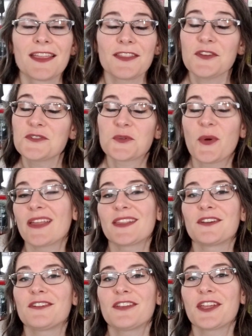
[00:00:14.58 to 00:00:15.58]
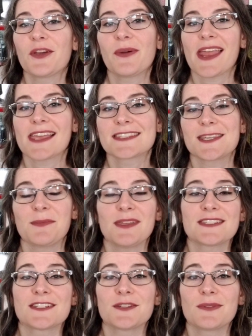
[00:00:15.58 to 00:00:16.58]
There's quite literally no one asking me
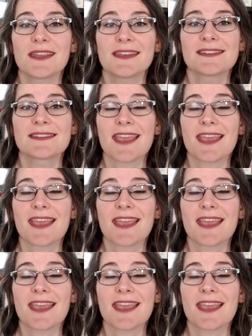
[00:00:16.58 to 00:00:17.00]
to do this,